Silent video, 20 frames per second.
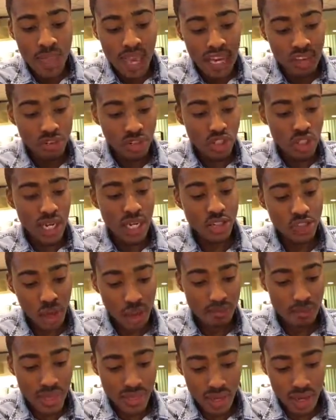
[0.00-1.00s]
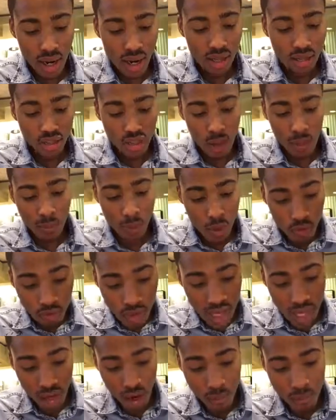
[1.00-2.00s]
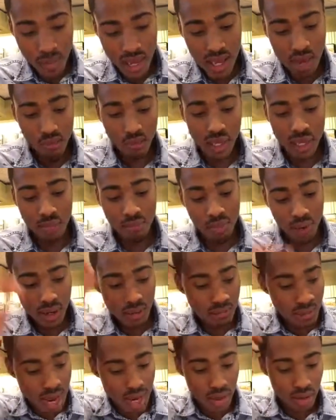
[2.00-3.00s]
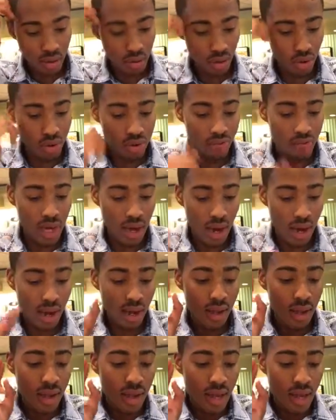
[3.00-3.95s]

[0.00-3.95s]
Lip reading: If we change our methodology, our movement, and our men, we can bring back the glory of God